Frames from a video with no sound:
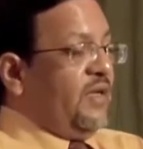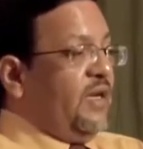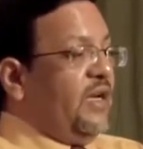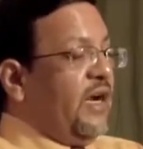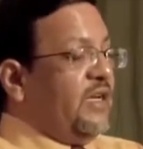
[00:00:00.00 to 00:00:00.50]

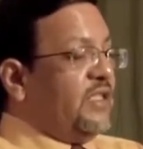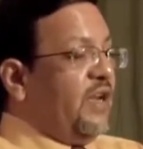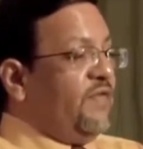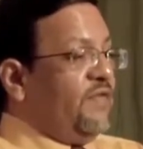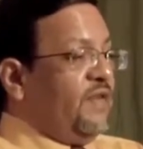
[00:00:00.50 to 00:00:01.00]
Ida
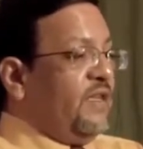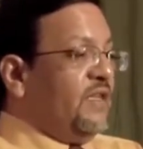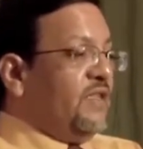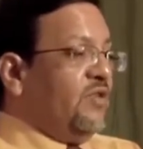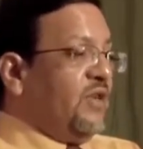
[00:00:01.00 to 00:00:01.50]
itself
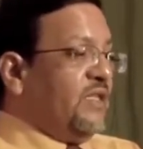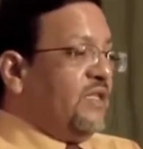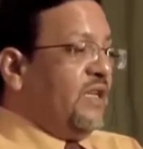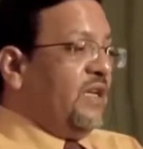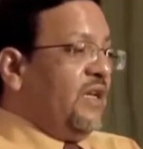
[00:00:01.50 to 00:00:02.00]
is, you can
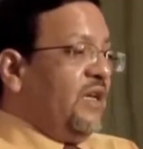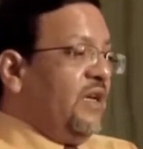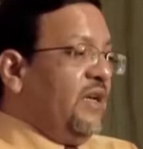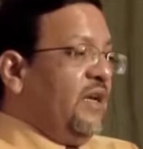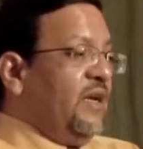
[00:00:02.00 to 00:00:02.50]
say,
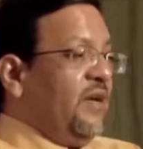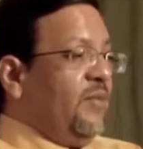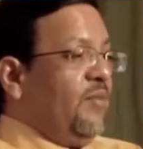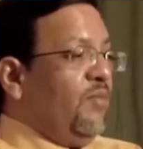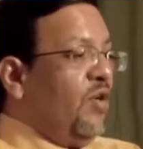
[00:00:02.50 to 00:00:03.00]
a
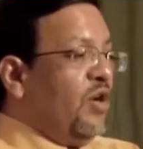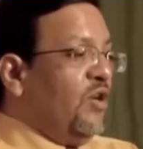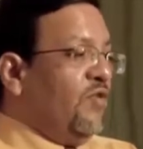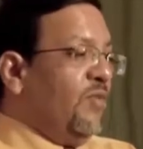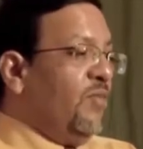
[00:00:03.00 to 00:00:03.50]
body
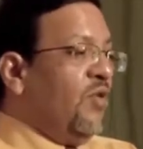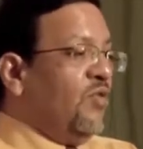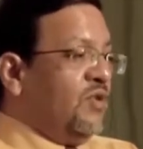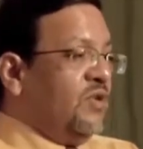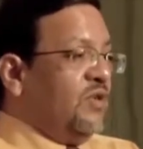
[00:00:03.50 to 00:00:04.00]
of
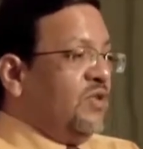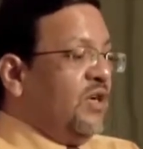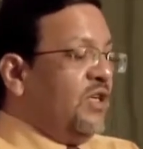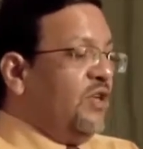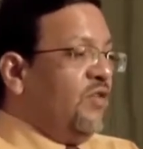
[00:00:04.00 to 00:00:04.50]
about
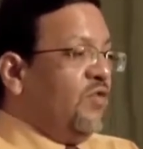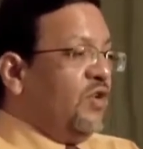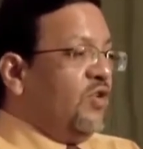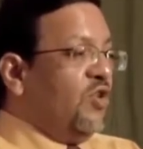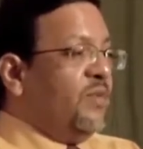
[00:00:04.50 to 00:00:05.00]
30 or
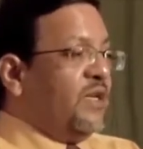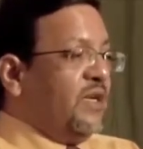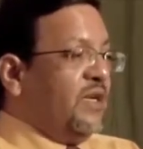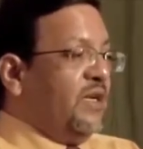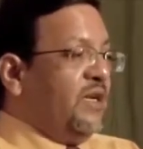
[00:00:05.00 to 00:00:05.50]
40
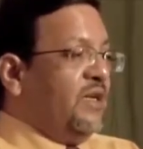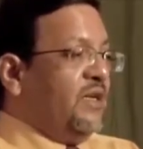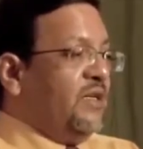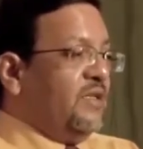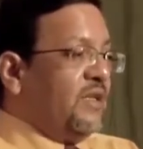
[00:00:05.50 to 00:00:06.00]
kilometer
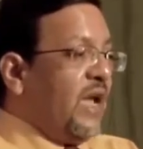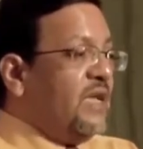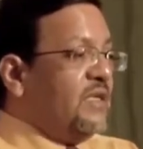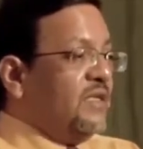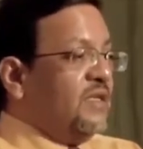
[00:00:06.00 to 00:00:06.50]
in
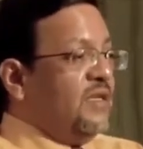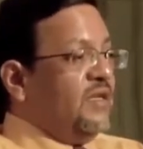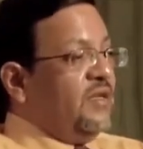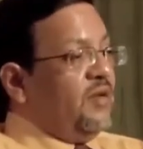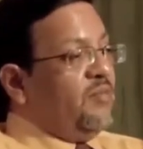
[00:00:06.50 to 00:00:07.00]
size,
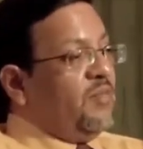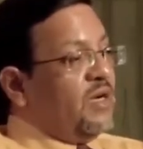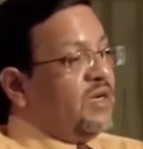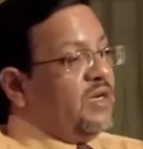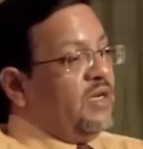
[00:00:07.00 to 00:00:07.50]

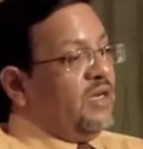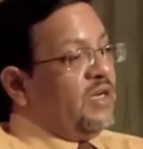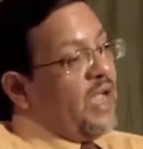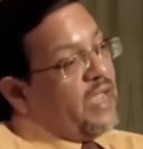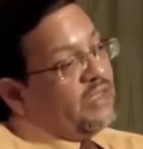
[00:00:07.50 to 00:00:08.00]
but
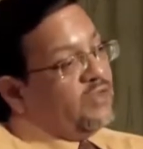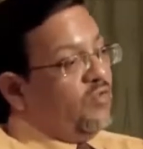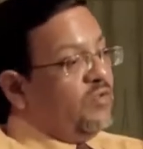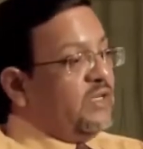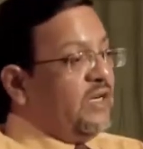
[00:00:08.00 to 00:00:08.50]
it has its
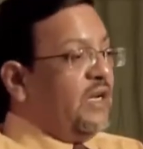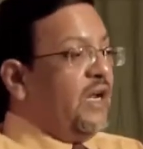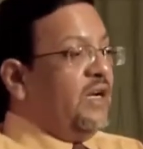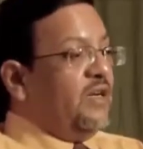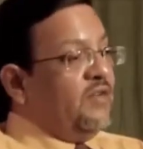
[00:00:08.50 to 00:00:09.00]
own
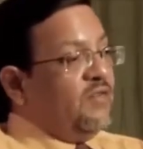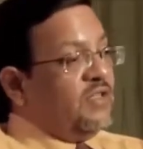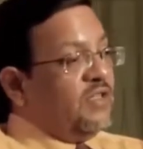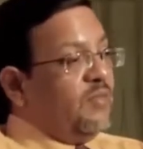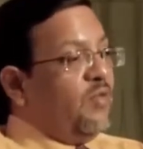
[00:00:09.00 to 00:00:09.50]
satellite
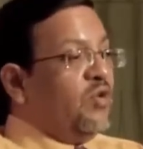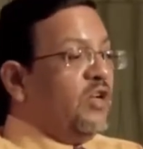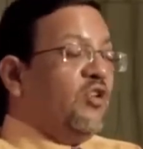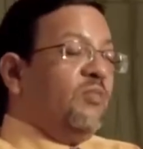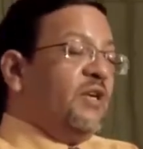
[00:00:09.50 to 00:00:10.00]
which is about
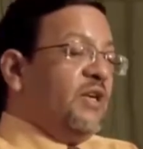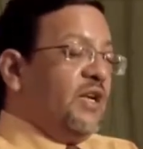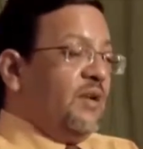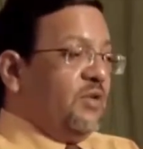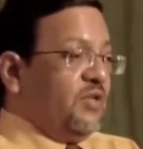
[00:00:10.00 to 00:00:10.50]
1 kilometer in
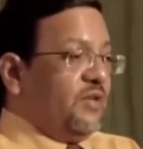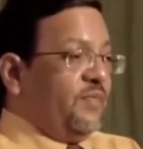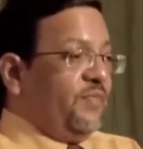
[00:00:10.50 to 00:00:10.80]
diameter.